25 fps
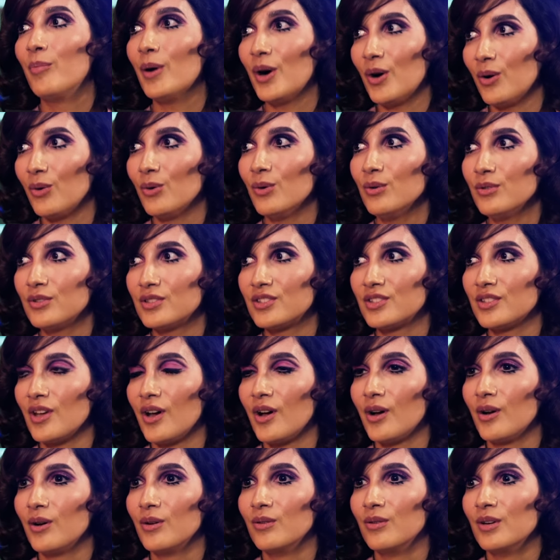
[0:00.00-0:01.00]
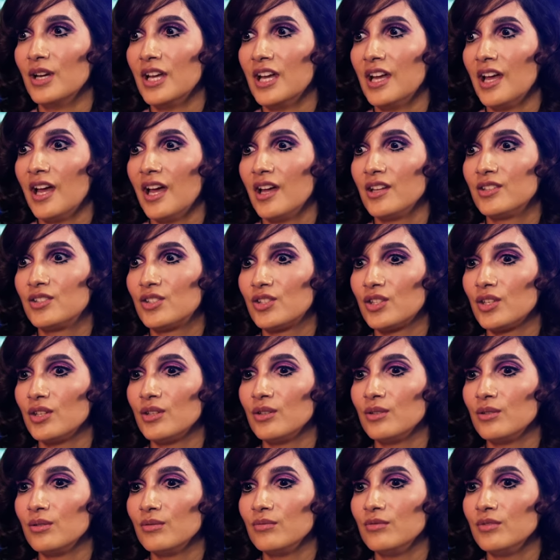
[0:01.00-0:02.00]
But also
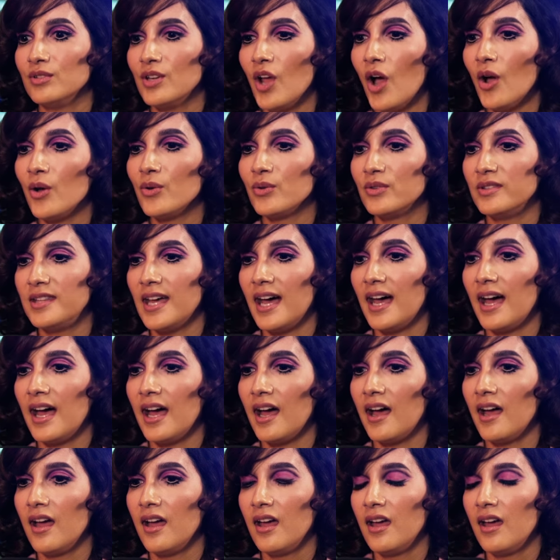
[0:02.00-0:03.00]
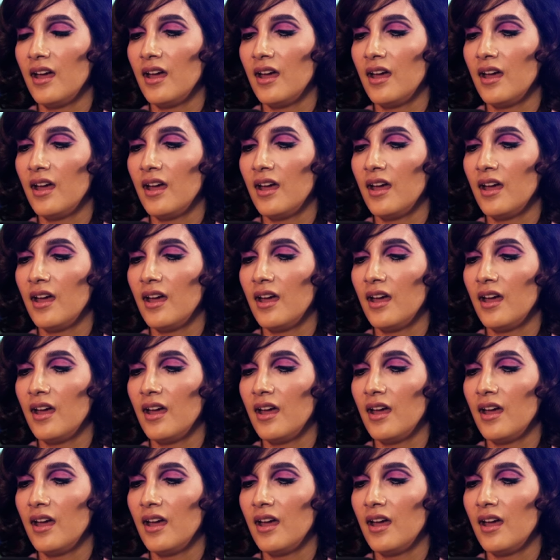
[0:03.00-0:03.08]
to know that